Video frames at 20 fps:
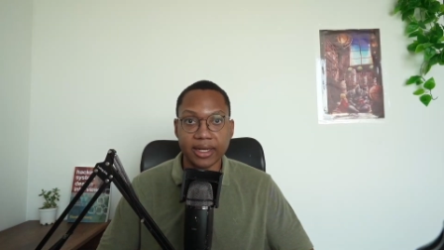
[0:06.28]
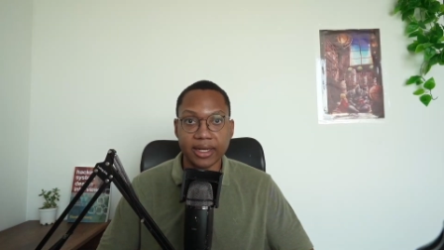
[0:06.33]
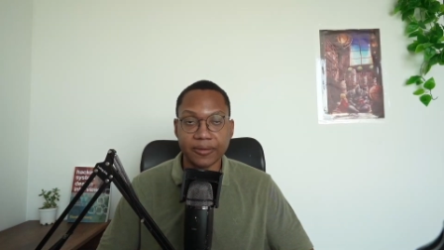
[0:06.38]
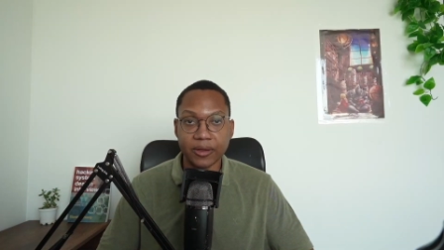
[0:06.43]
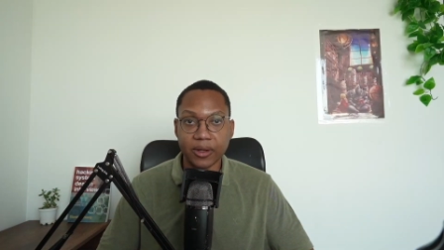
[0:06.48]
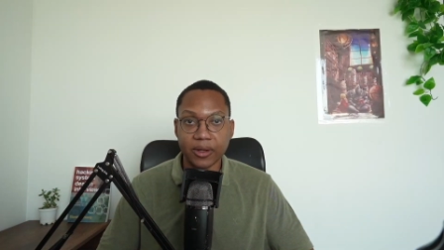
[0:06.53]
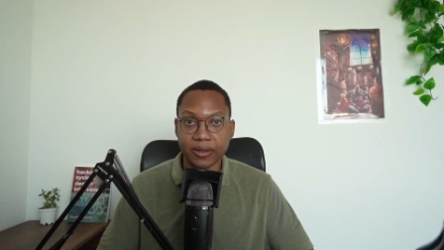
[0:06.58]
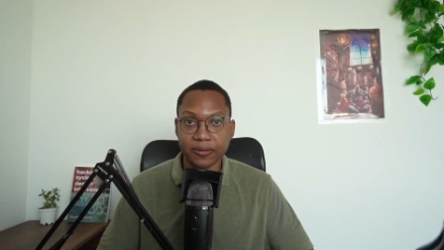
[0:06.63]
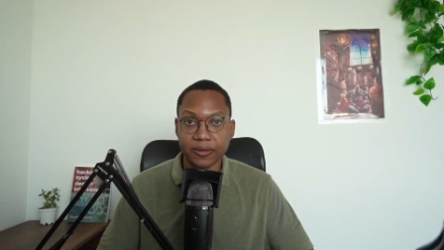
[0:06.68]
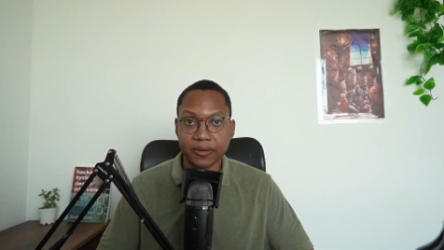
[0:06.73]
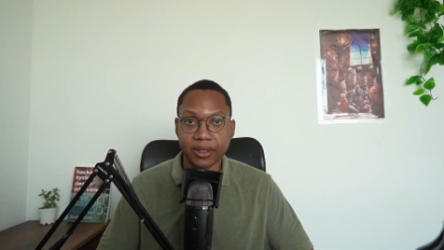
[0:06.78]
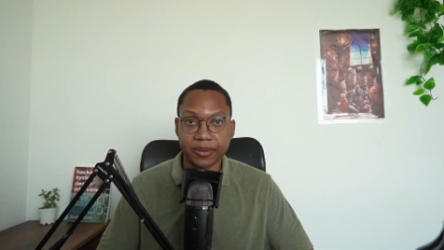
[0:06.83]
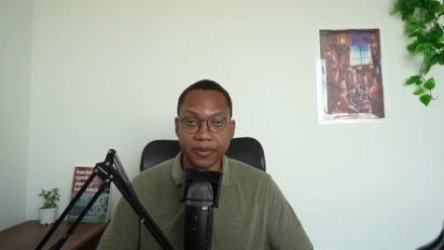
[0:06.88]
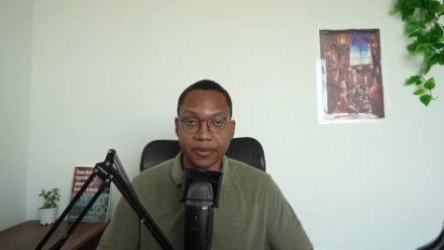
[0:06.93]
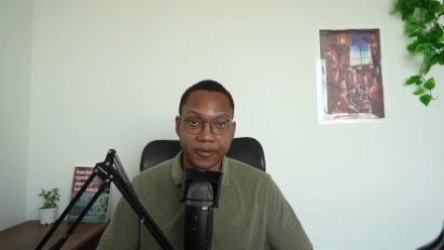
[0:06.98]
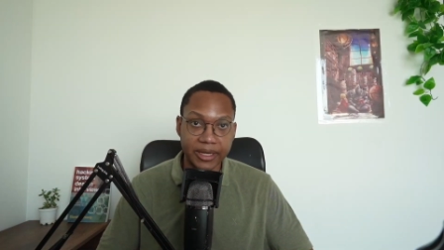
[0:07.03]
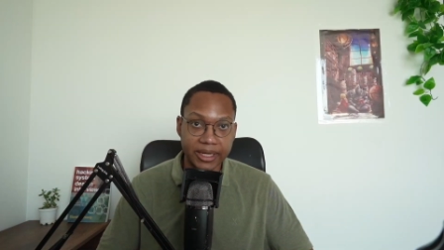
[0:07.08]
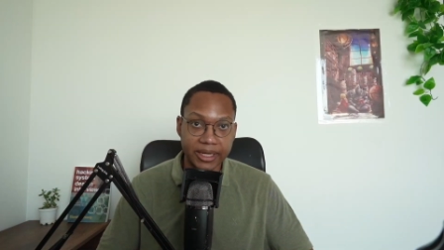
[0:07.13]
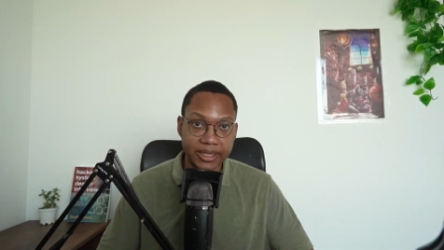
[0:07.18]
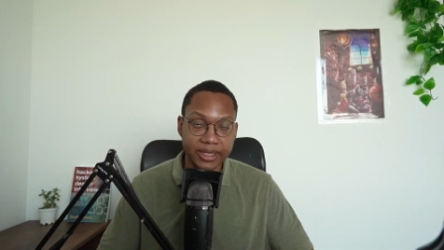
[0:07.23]
I've gone from
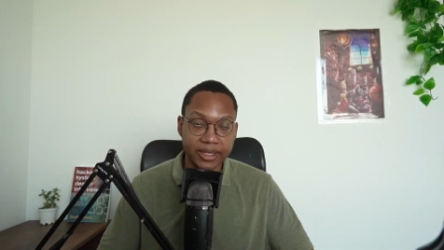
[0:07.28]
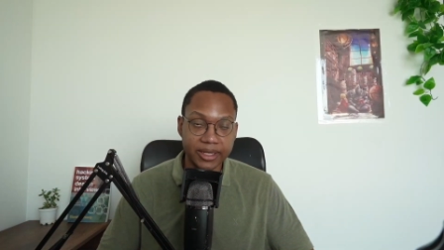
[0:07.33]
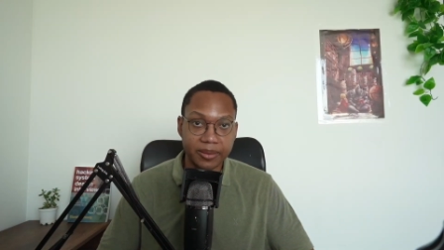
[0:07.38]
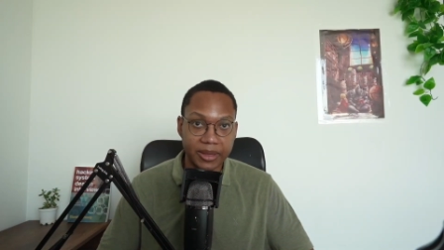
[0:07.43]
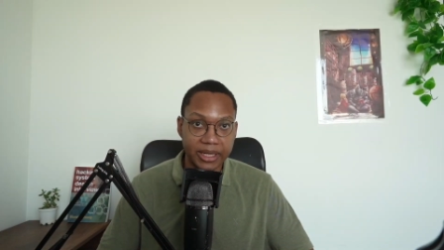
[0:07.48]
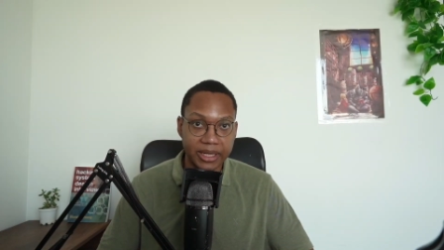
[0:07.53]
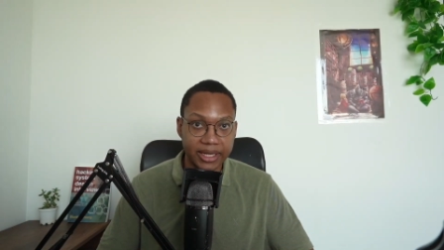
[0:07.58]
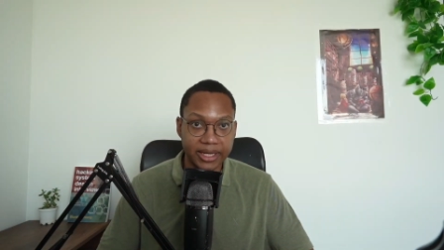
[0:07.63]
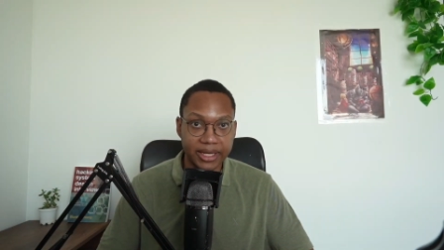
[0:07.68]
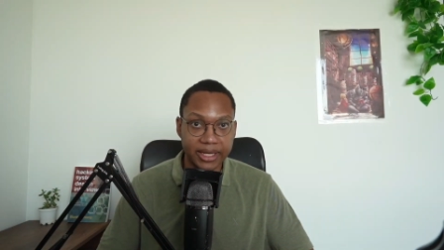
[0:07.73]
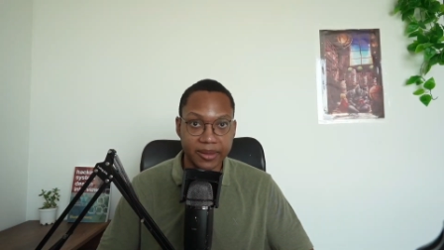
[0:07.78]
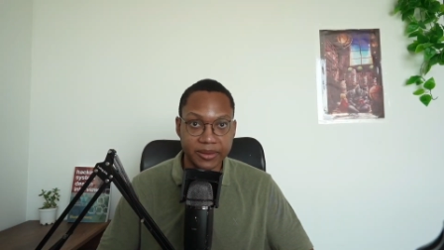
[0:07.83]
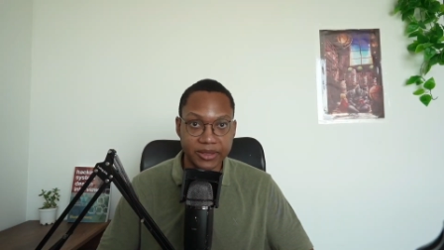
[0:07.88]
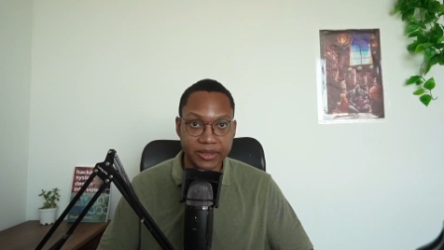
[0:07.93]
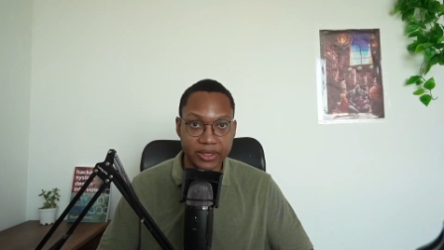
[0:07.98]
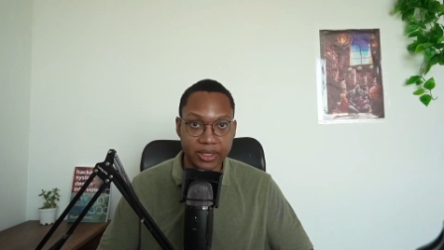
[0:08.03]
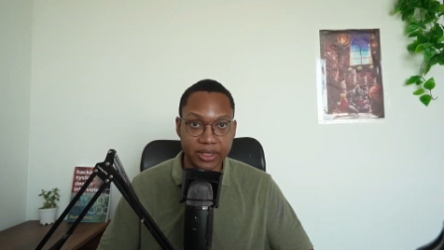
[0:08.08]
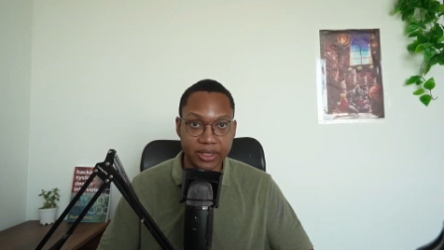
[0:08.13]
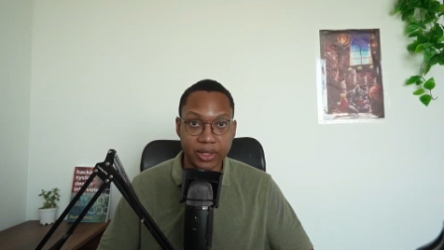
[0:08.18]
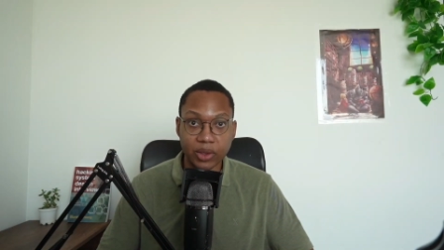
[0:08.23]
failing my
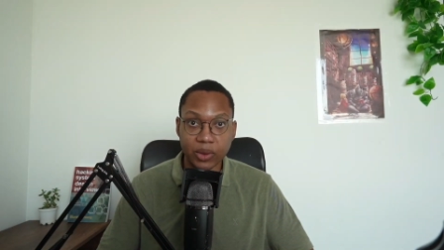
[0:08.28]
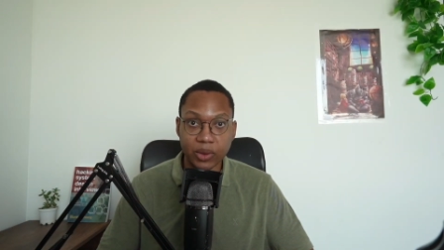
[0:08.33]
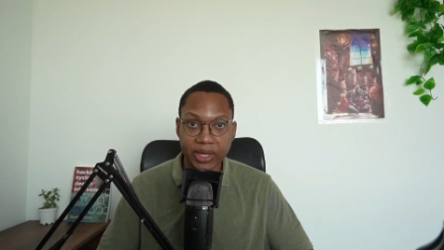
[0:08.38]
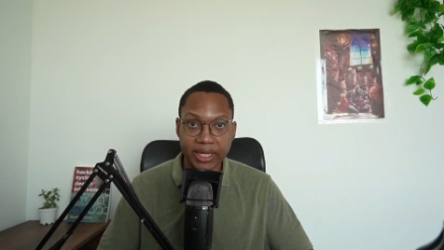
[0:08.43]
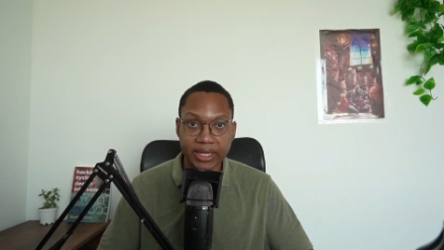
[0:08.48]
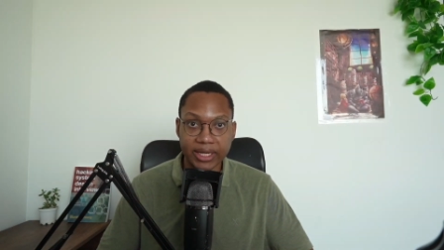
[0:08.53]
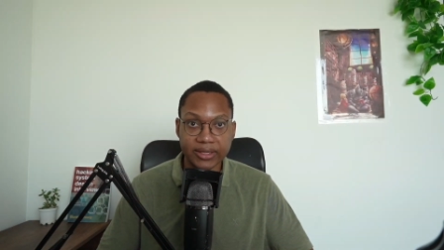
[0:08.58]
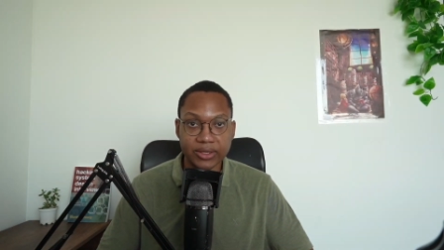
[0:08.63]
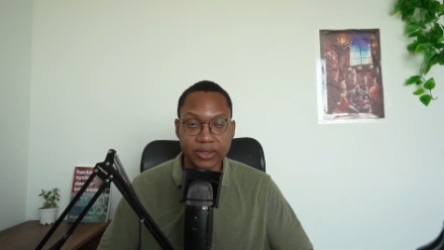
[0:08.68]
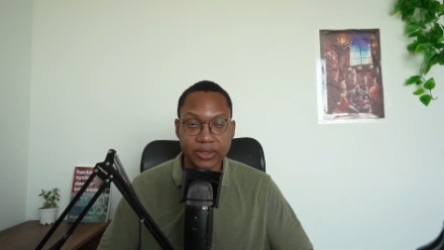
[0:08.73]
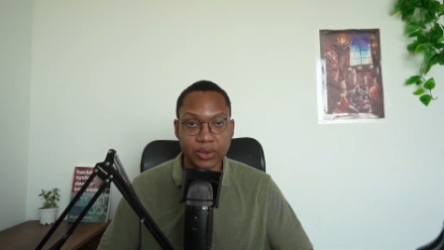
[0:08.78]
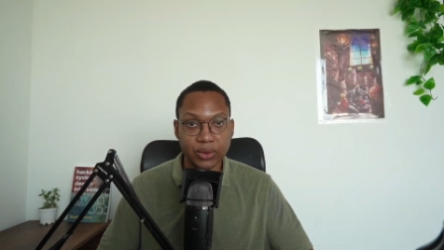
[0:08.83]
Amazon OAs